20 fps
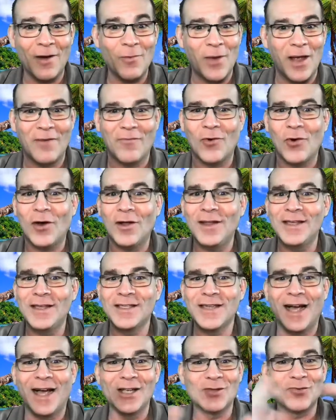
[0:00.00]
We have all these
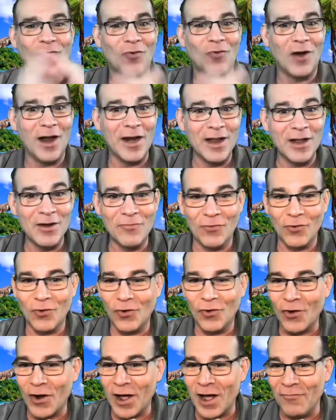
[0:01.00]
guys running
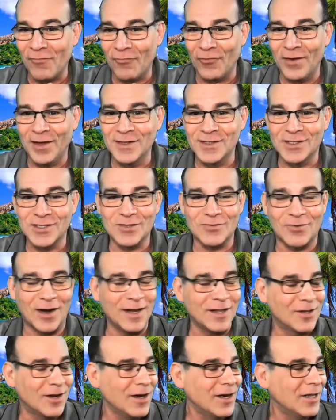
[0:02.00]
for office, right?
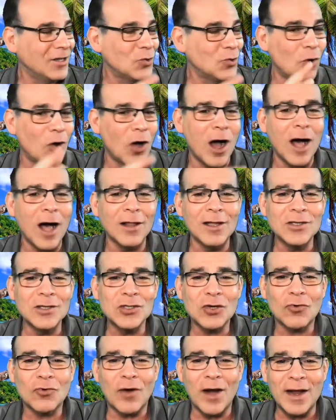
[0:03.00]
They're going to do all this
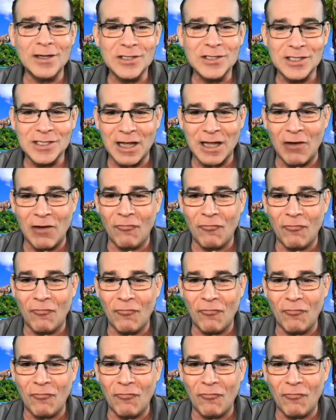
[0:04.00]
great stuff
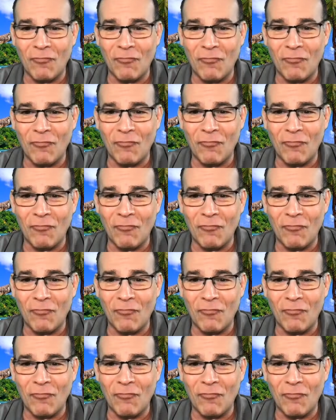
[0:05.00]
for you.